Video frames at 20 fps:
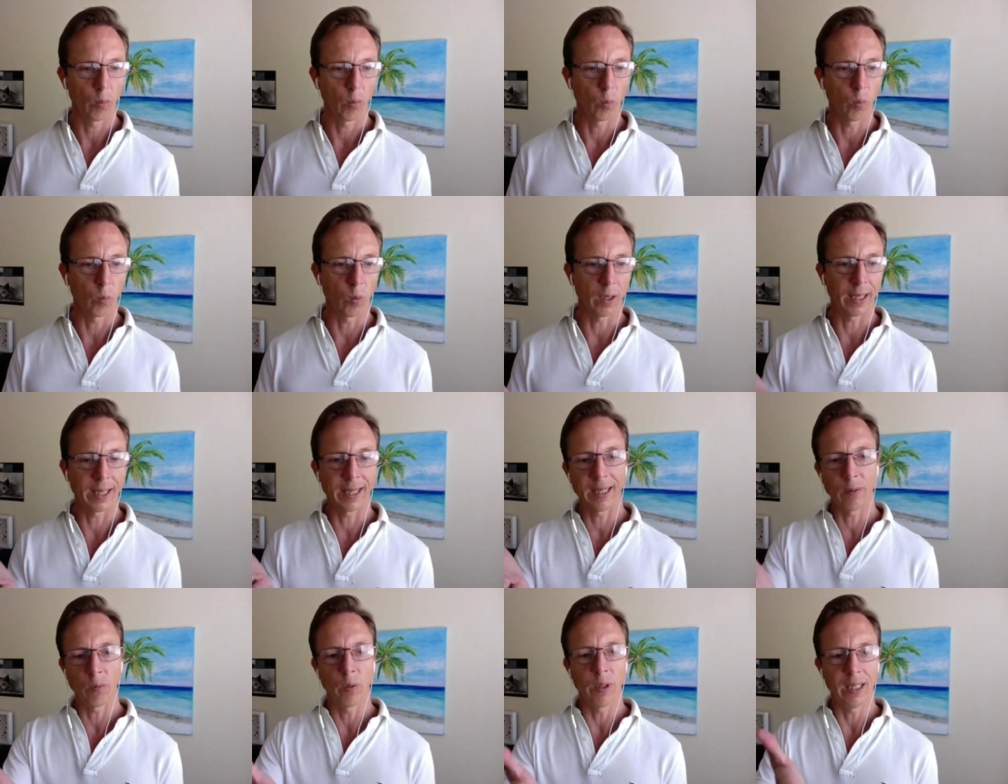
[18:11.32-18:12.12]

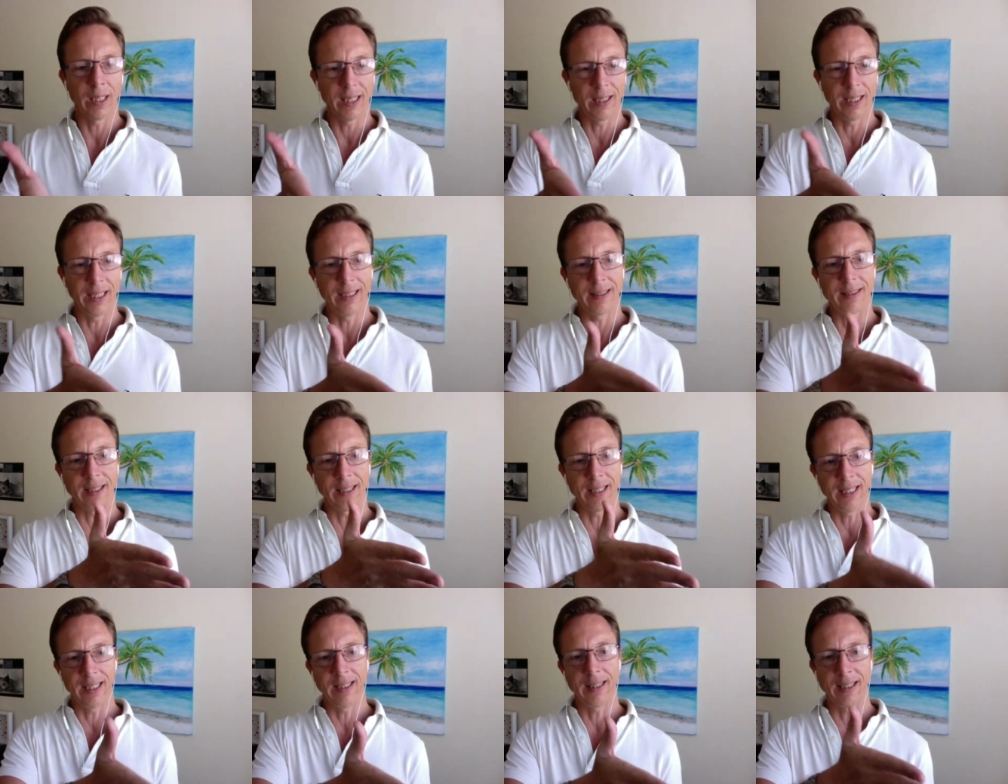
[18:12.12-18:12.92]
why we need to
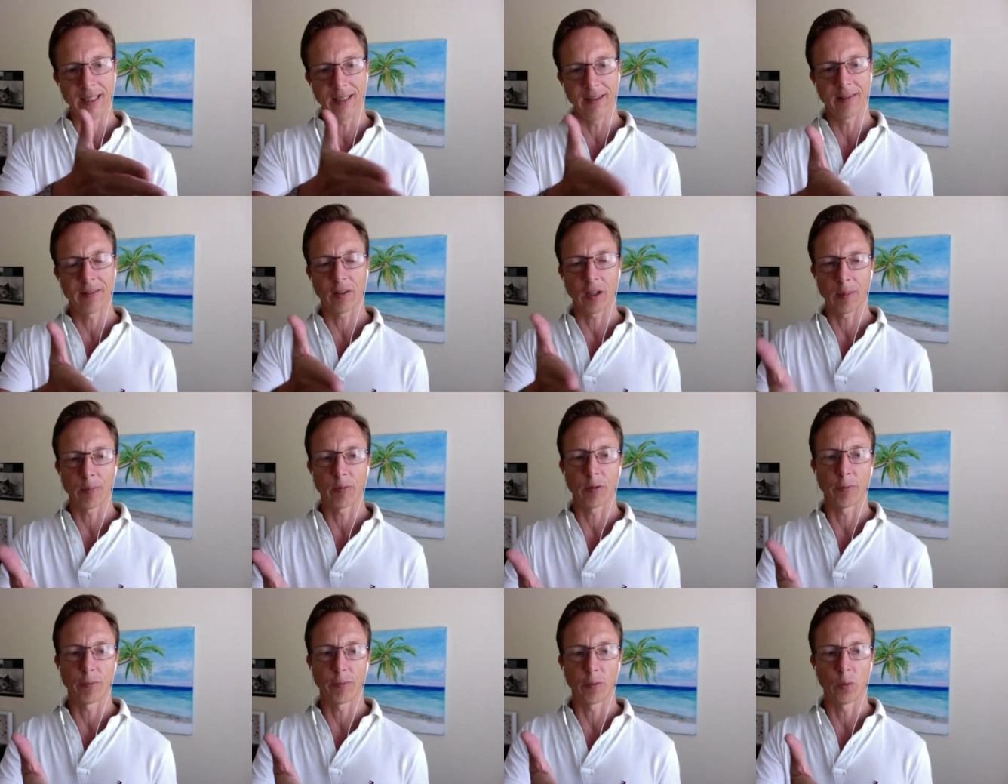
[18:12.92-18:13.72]
eat these
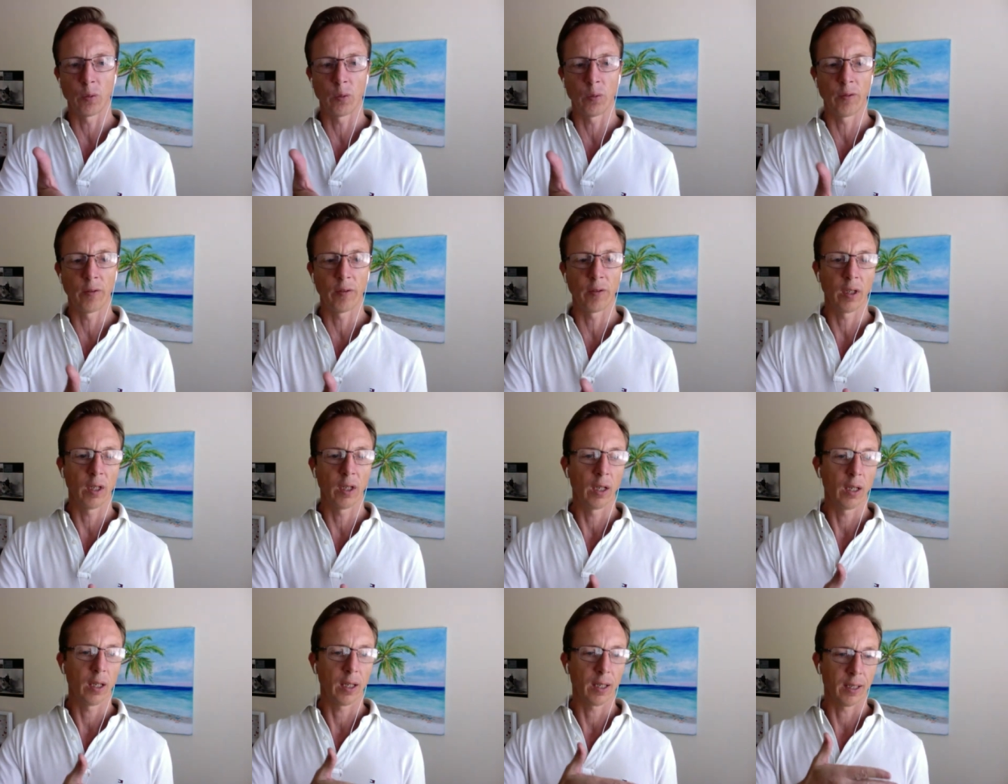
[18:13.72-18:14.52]
types of foods.
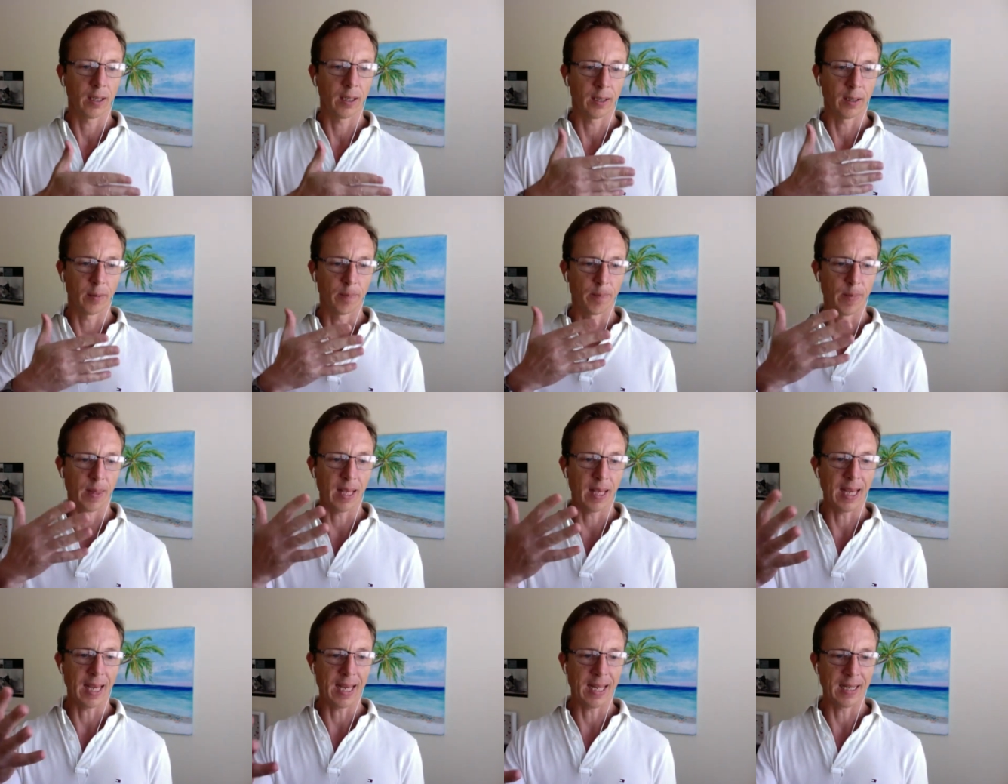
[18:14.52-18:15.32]
Um,
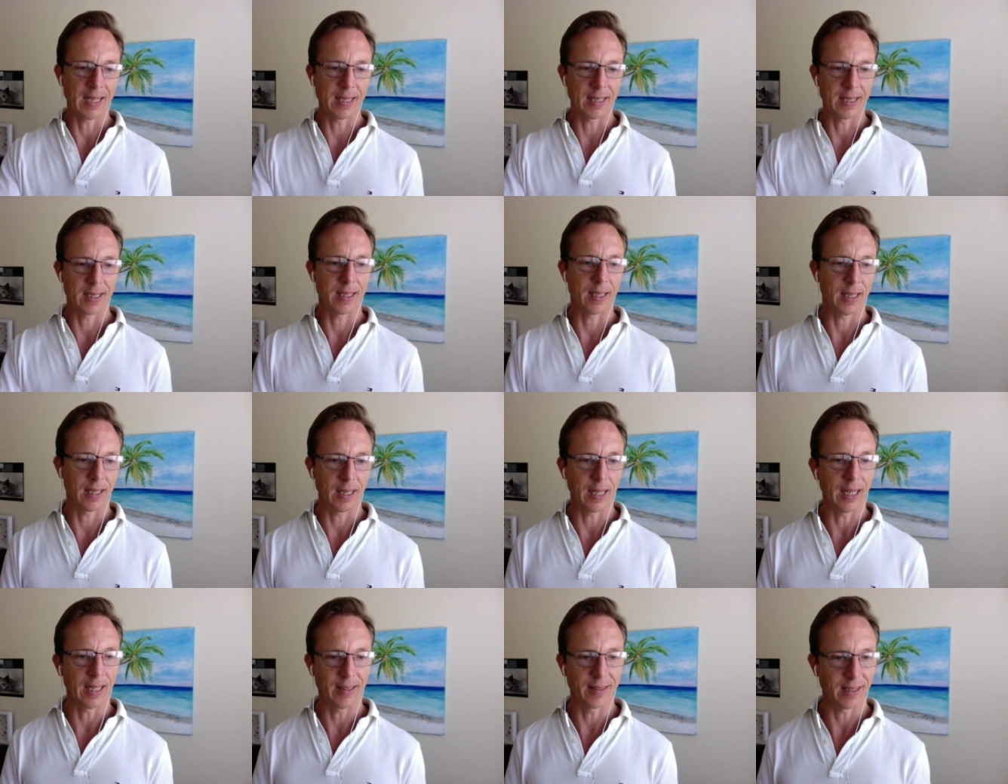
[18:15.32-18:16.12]
and, and
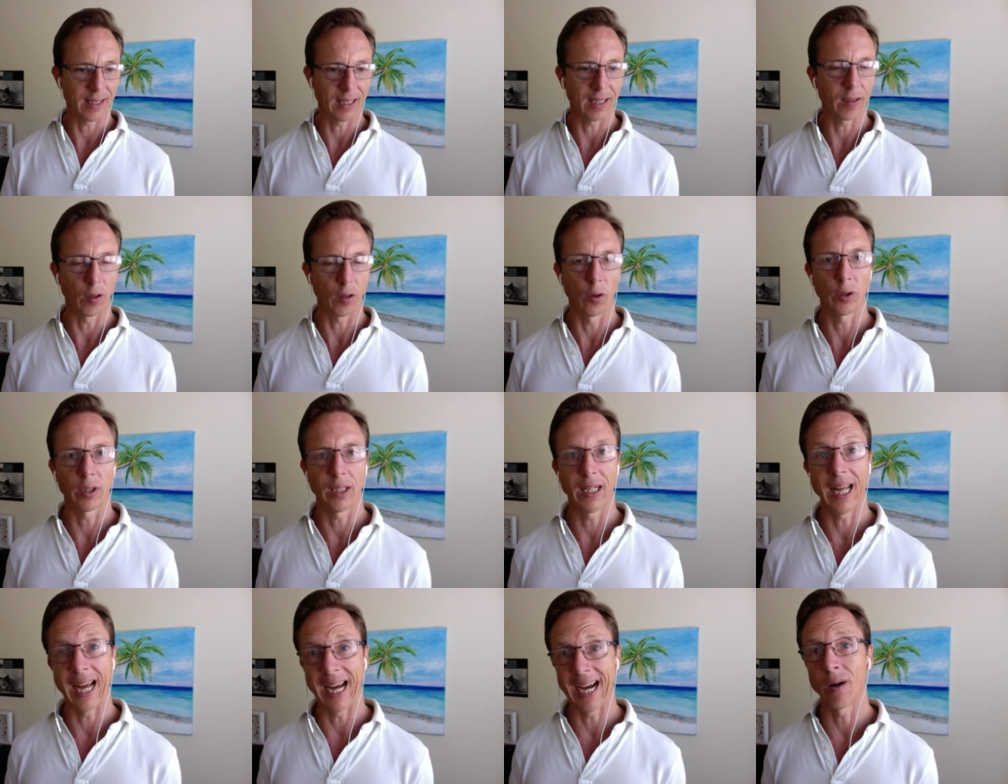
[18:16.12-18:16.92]
and start to look
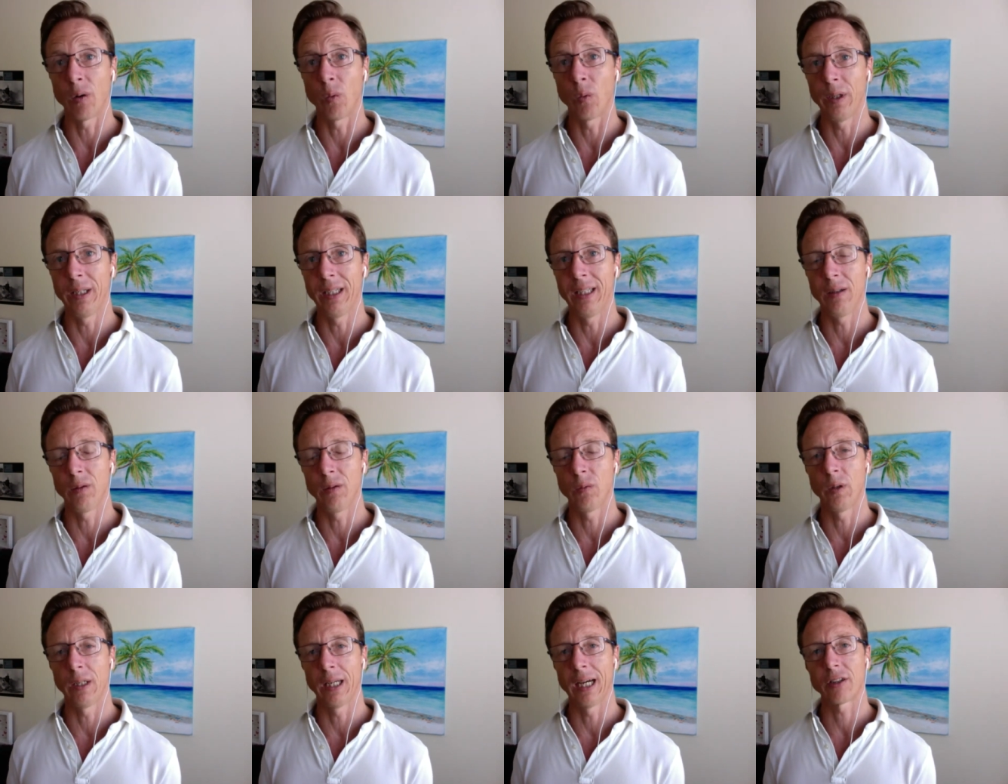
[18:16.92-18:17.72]
at how we
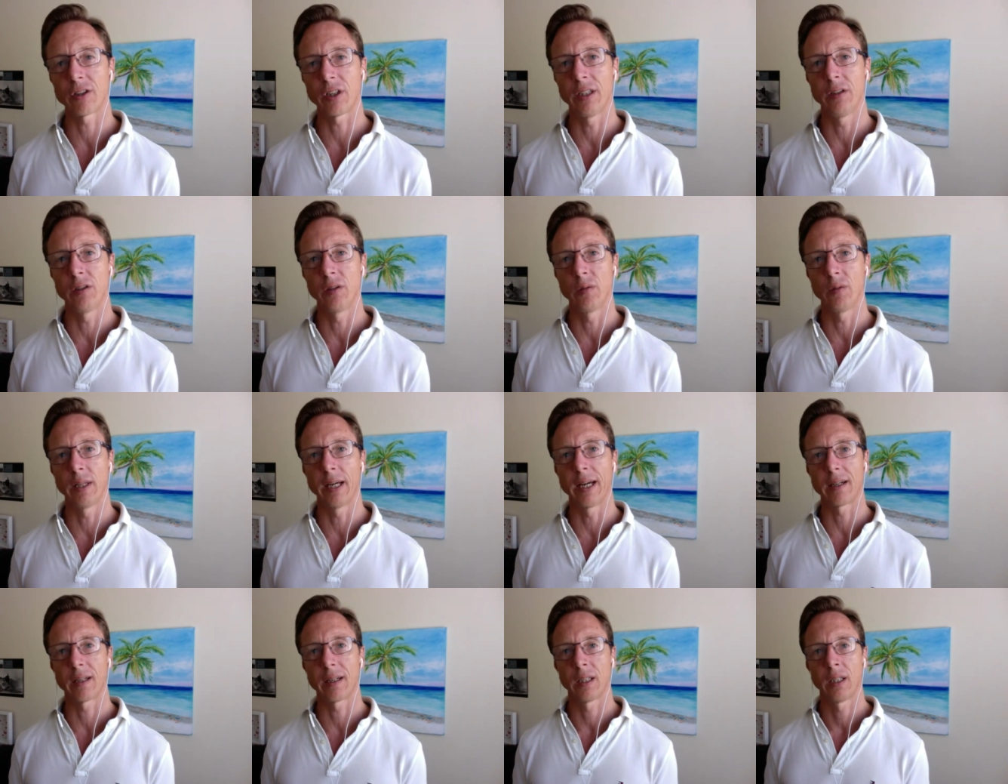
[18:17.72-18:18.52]
we actually do that.